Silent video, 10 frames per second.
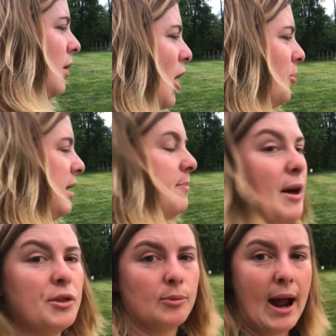help keep
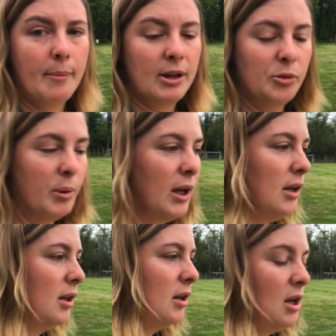out the rabbits, but
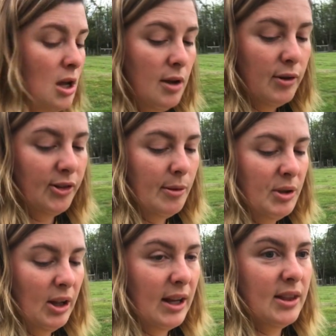for
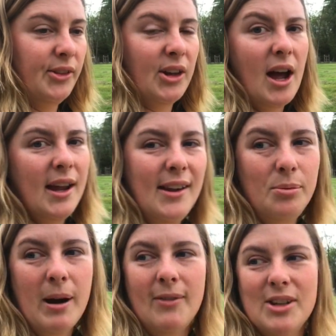something like this guy, he's
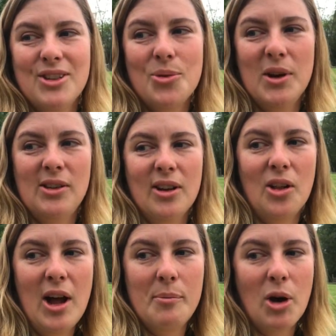probably just going to
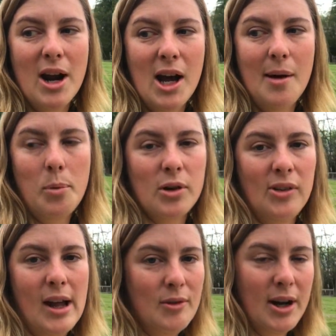climb right up or
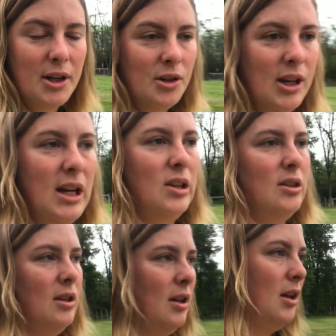slide right underneath
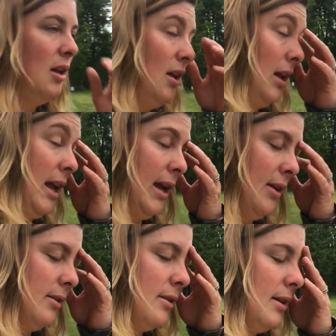
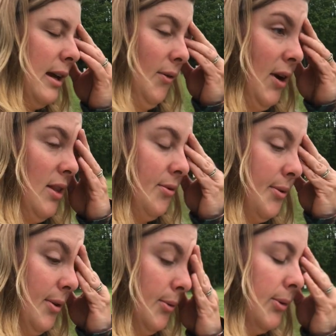and get right
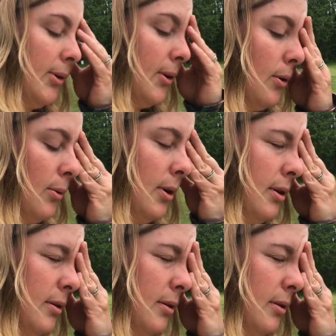through. So